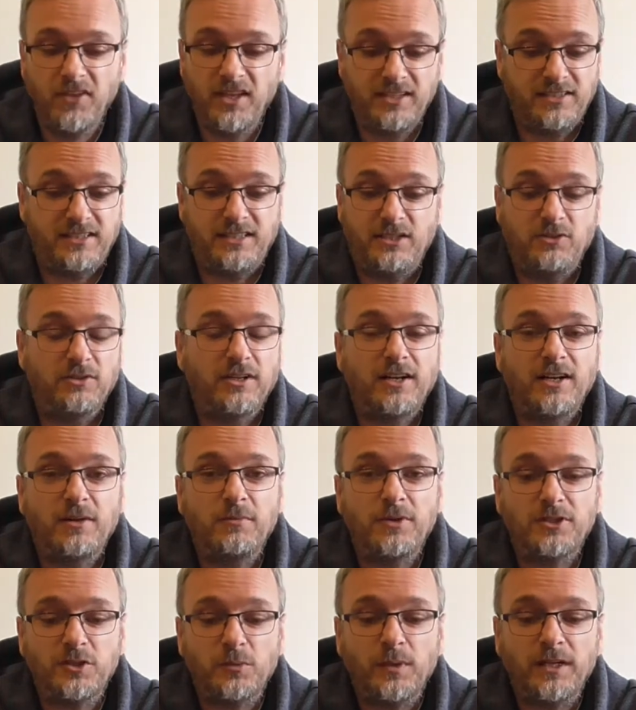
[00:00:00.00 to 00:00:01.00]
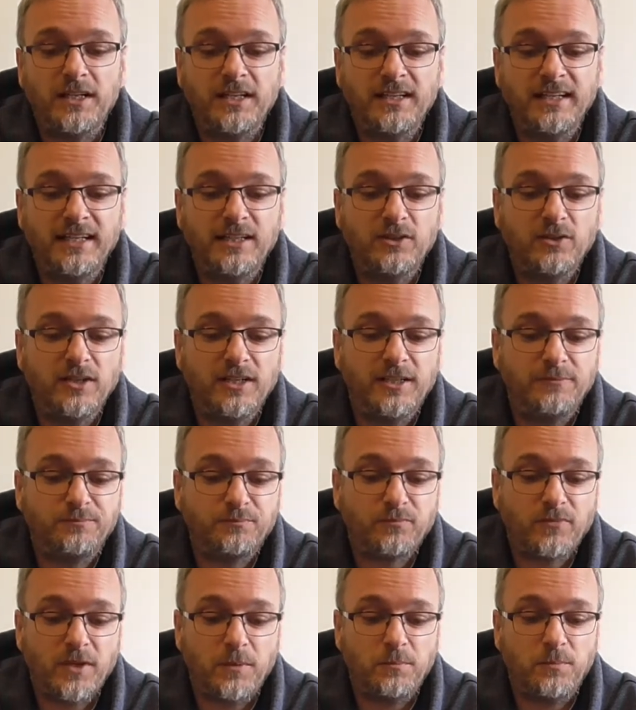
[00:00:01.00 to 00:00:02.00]
Still don't know much about it
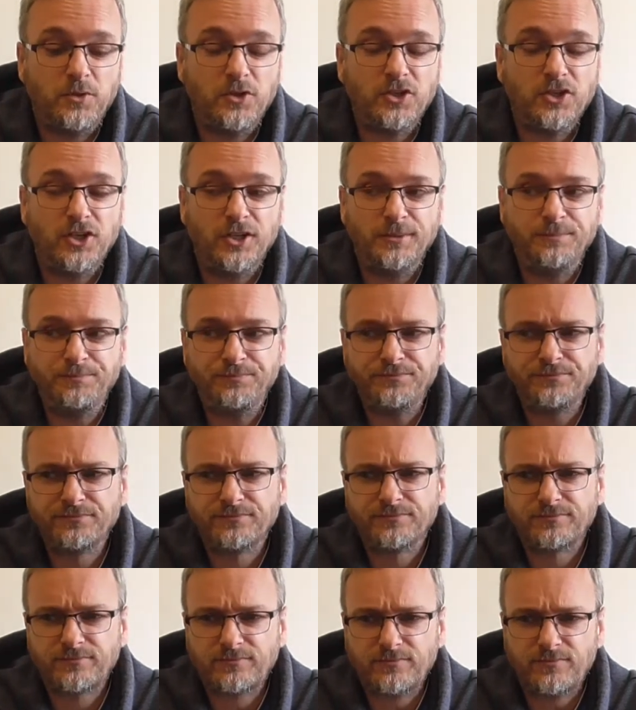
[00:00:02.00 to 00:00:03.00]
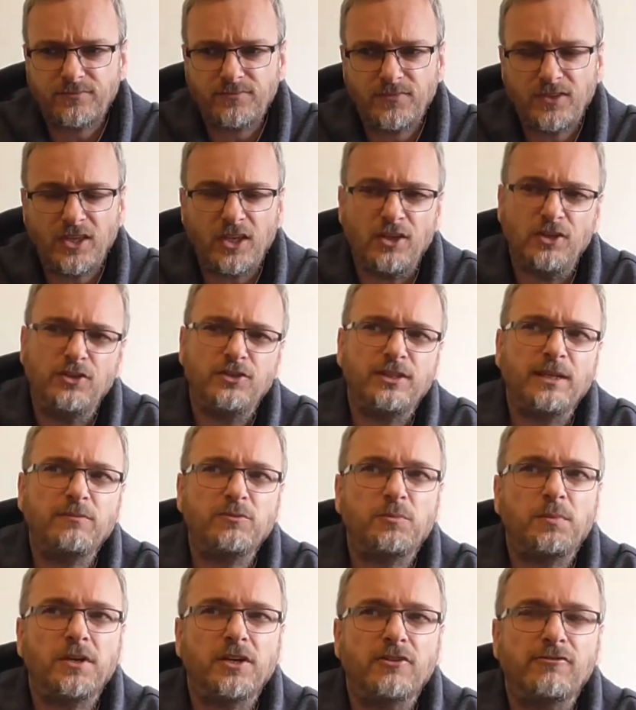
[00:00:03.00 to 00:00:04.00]
now. Put it on. You seem
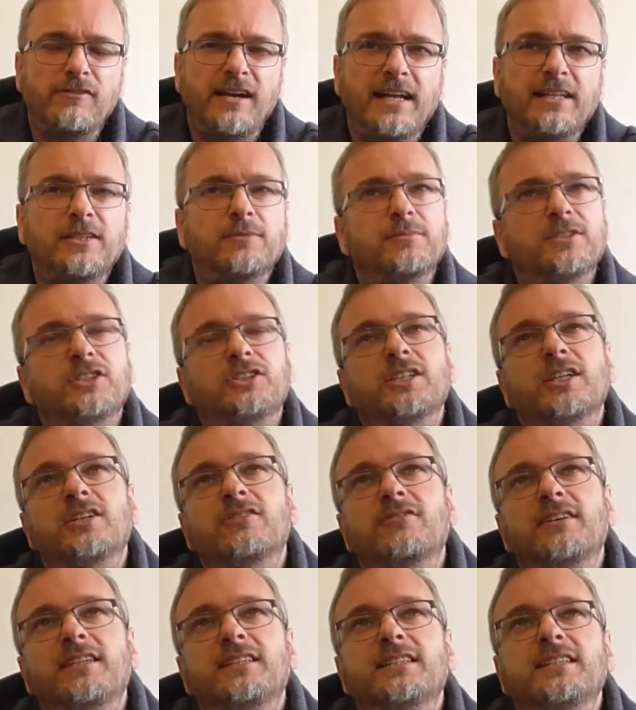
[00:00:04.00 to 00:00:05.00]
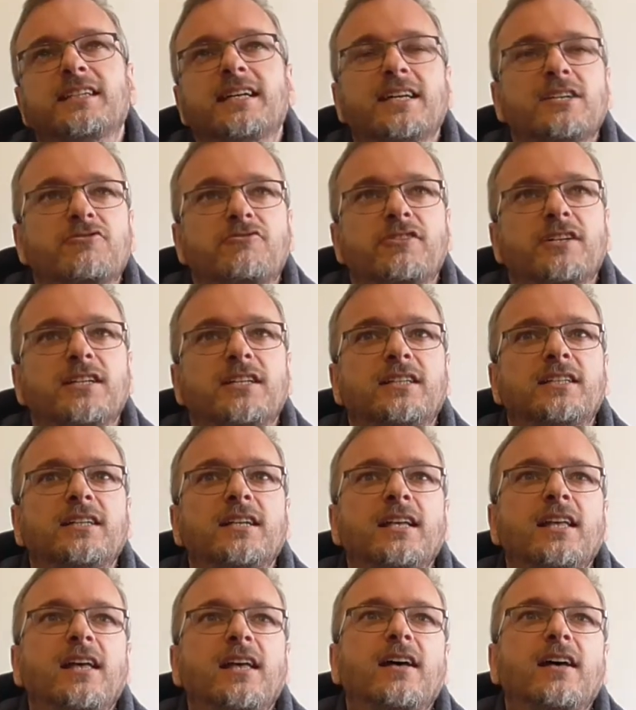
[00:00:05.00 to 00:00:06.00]
to be in a randomly generated area.
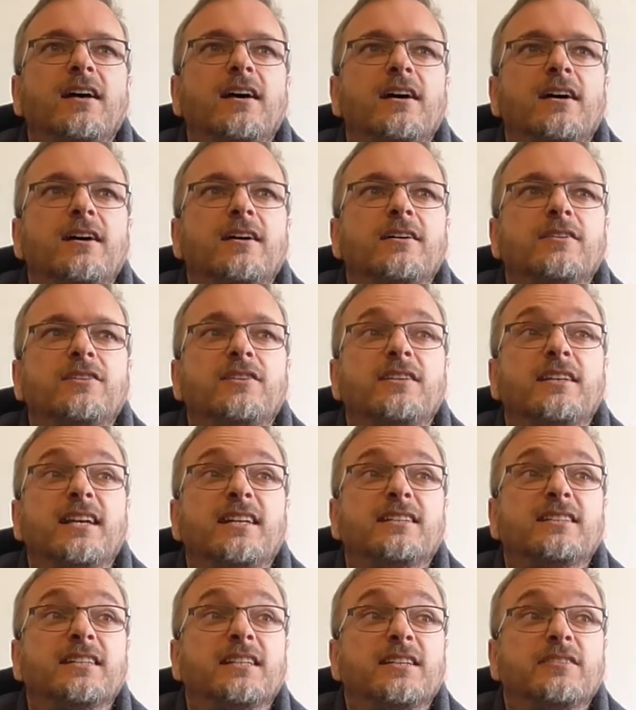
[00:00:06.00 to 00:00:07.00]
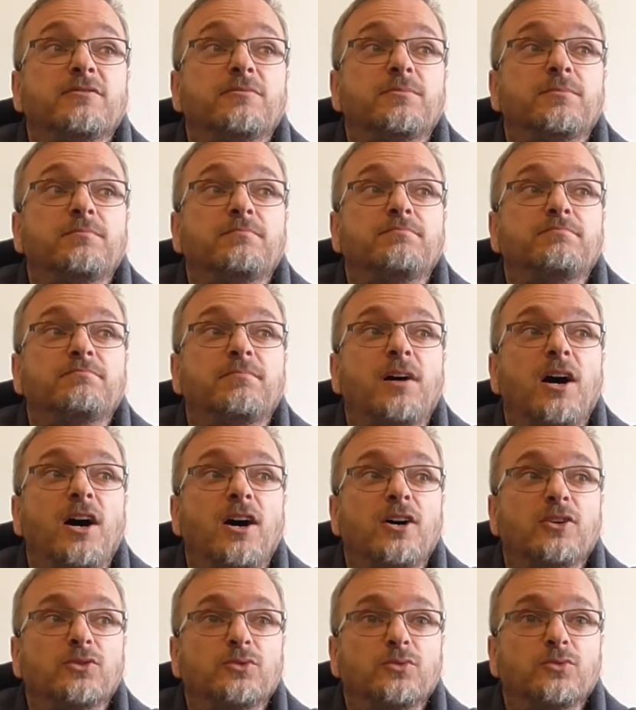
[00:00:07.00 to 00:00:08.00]
You get to give
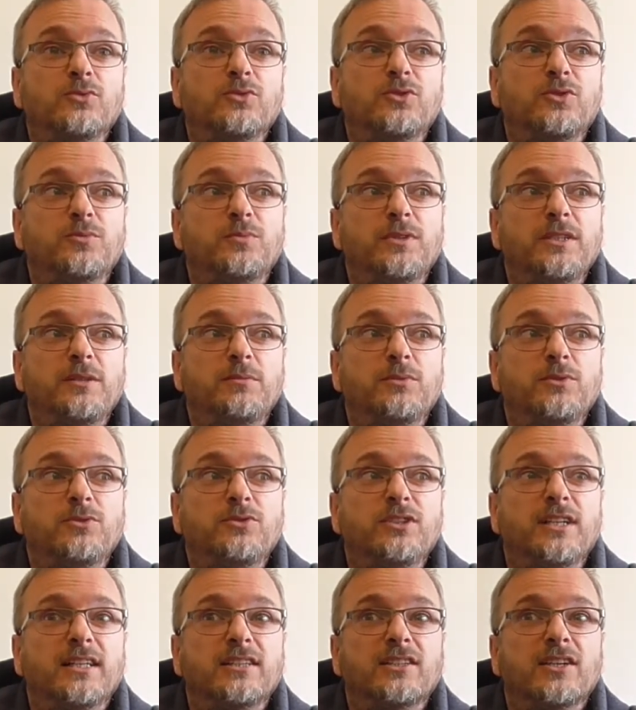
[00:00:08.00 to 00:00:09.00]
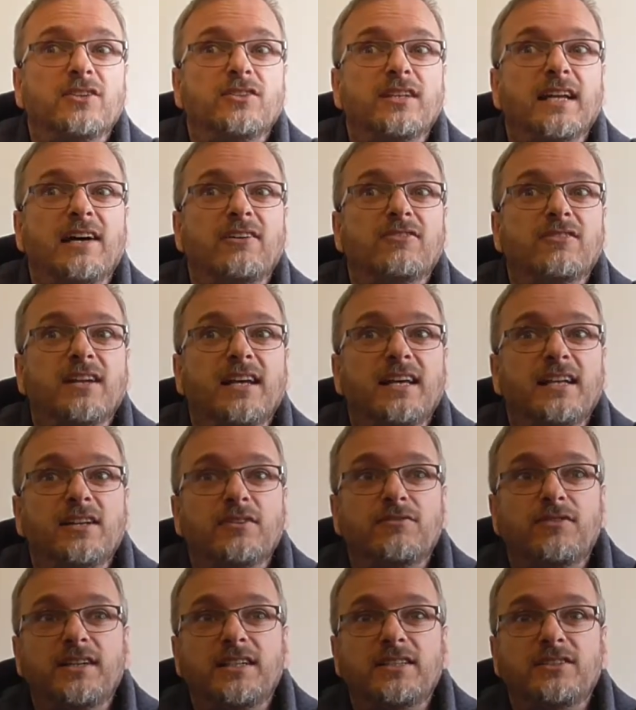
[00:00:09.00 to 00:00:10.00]
parcels to people. You get to go down
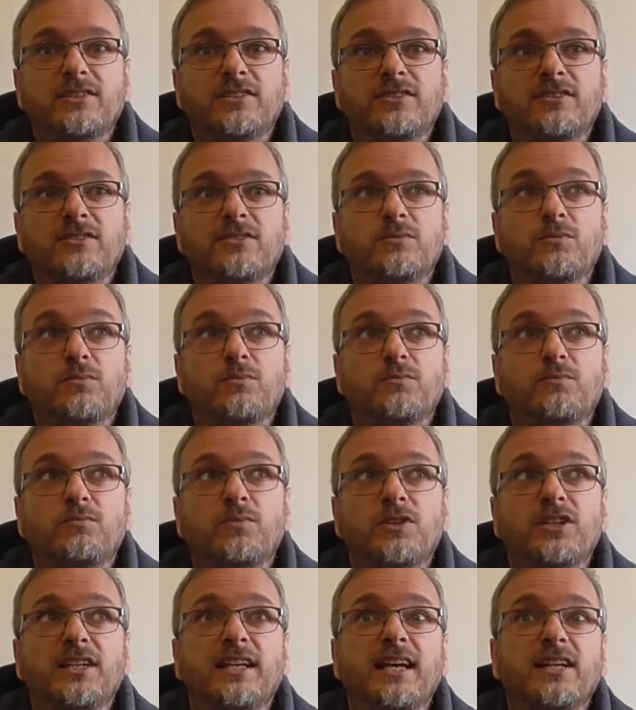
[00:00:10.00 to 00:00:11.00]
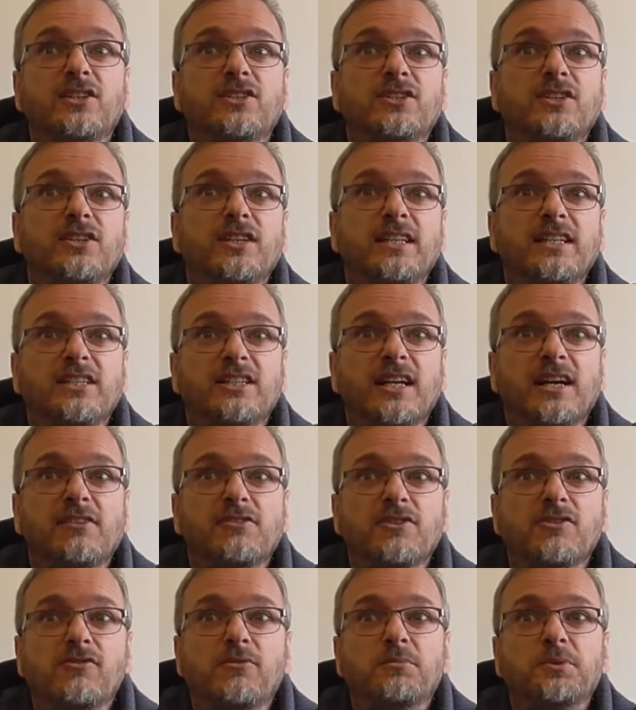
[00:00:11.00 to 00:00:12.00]
elevators. When you get to each
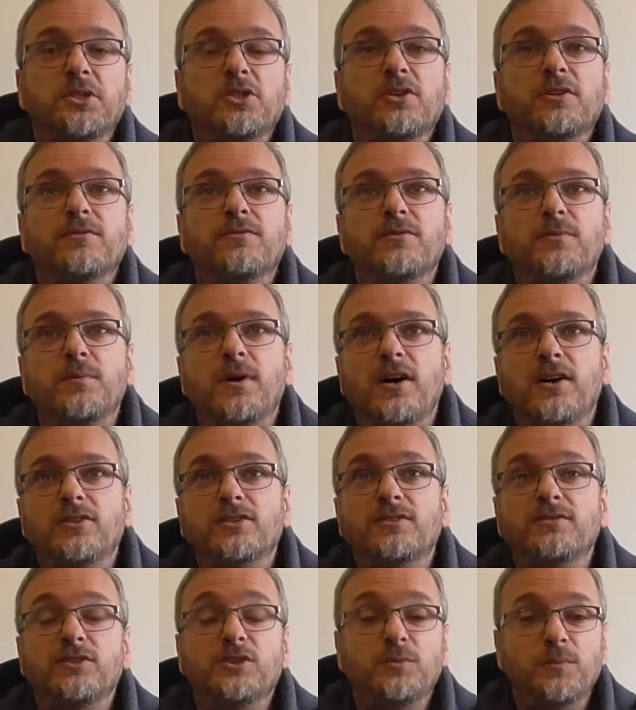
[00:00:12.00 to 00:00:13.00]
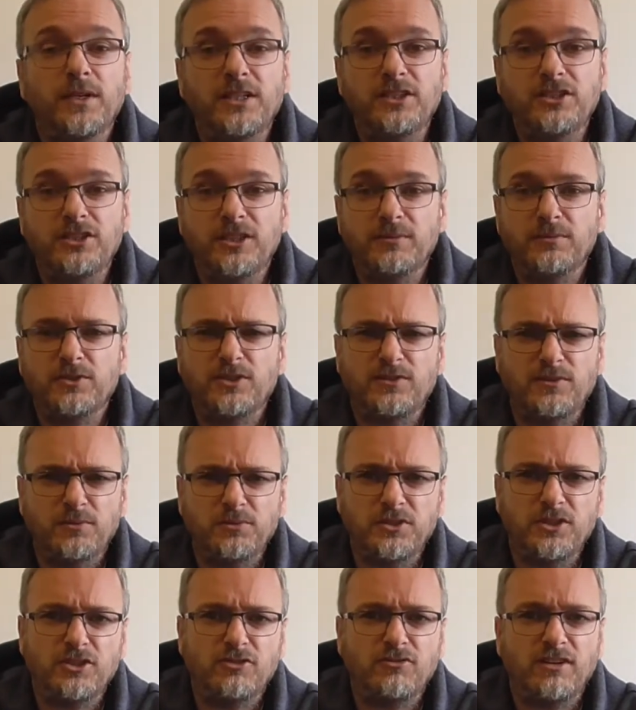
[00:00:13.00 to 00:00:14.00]
area, you're obviously looking for parts of your spaceship because you've
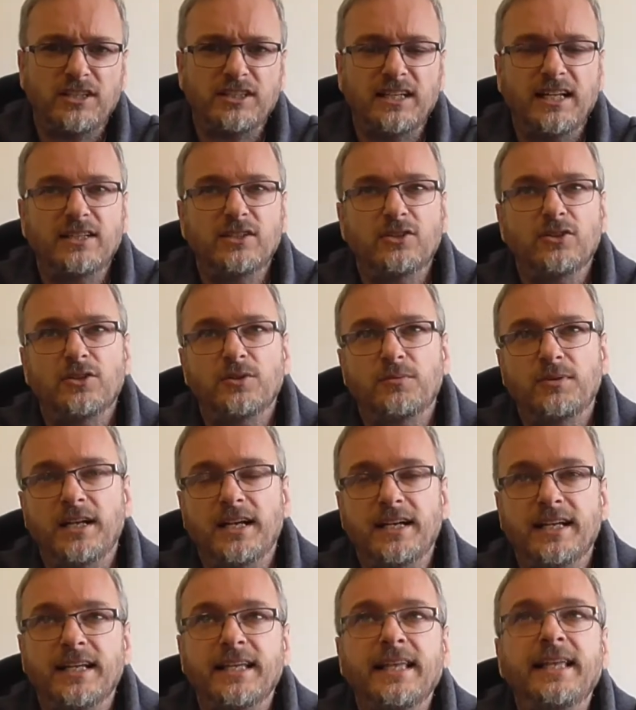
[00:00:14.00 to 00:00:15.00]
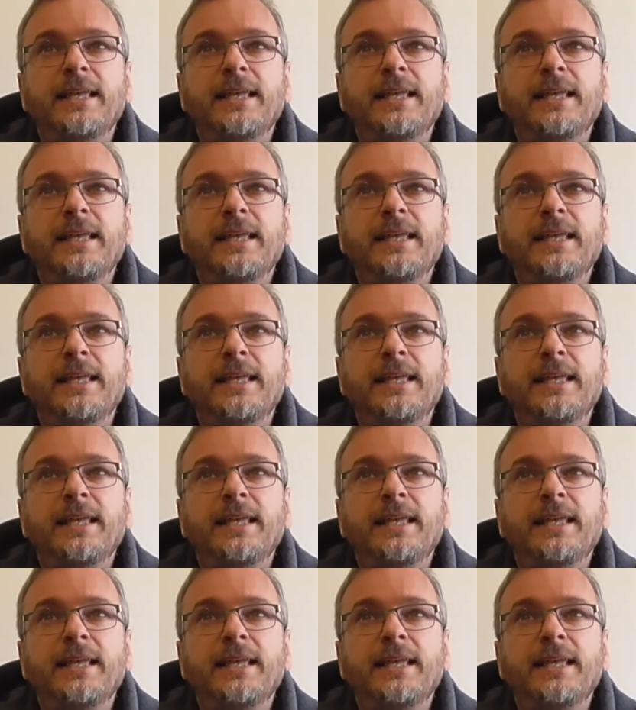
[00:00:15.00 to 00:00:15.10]
obviously crash landed on the planet.